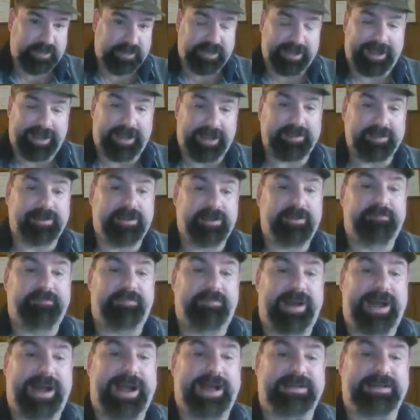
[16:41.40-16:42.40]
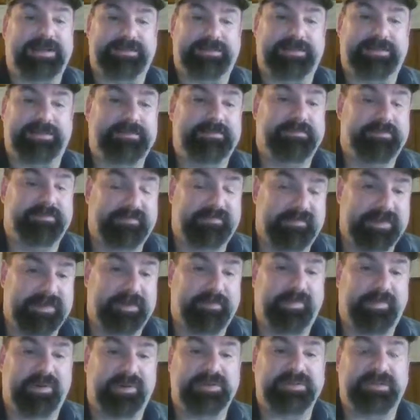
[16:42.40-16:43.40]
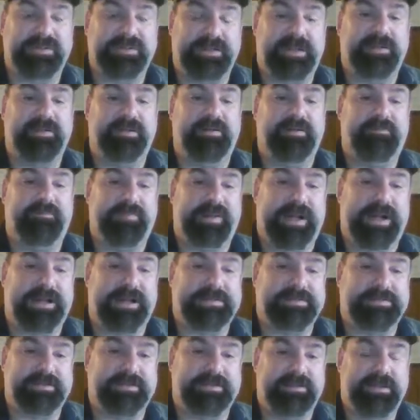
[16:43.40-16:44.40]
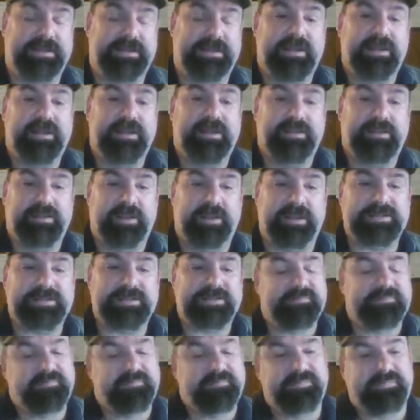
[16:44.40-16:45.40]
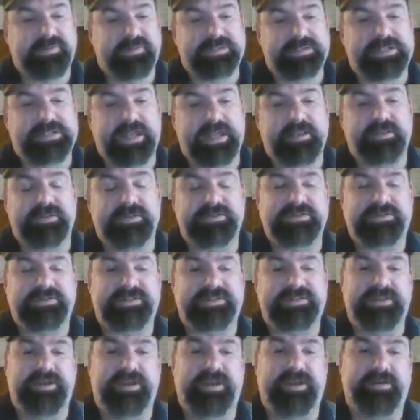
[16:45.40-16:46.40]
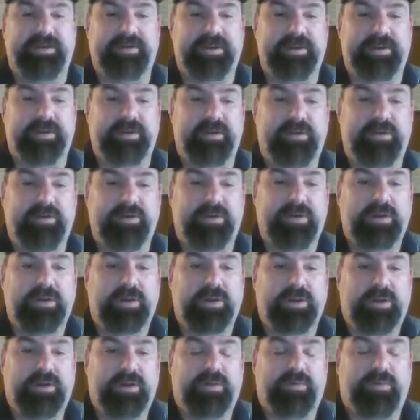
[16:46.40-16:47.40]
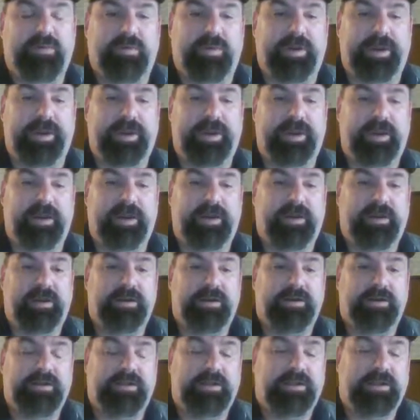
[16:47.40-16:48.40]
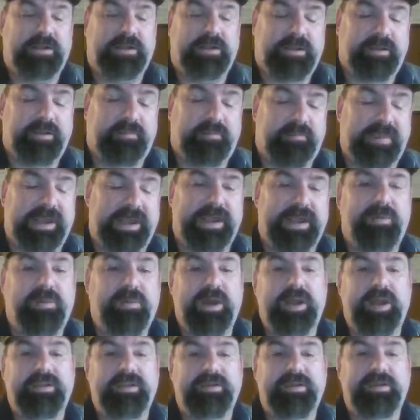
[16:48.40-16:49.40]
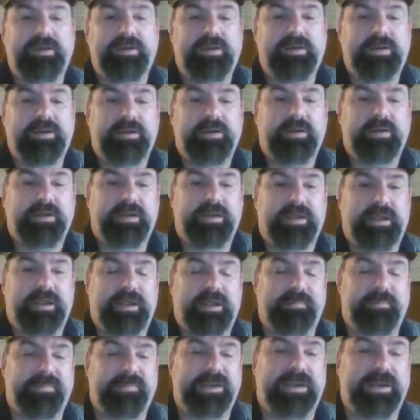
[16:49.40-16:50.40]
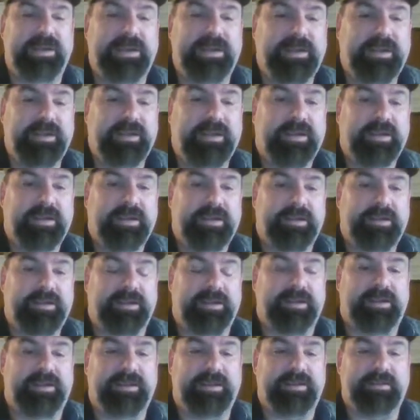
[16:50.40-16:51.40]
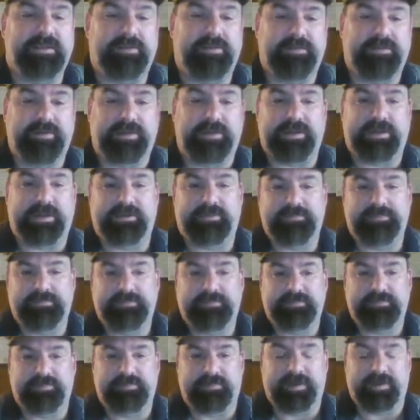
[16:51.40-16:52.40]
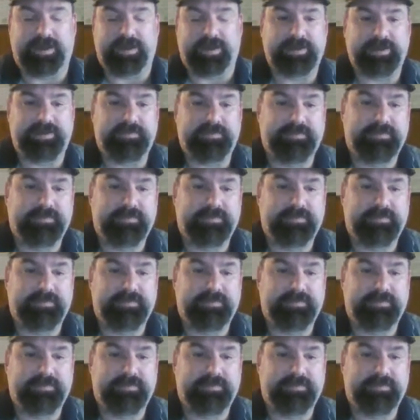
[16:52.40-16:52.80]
I love boxing. Me personally, I love boxing. Let's pretend there's a scenario where Mayweather and me can get in the ring, right?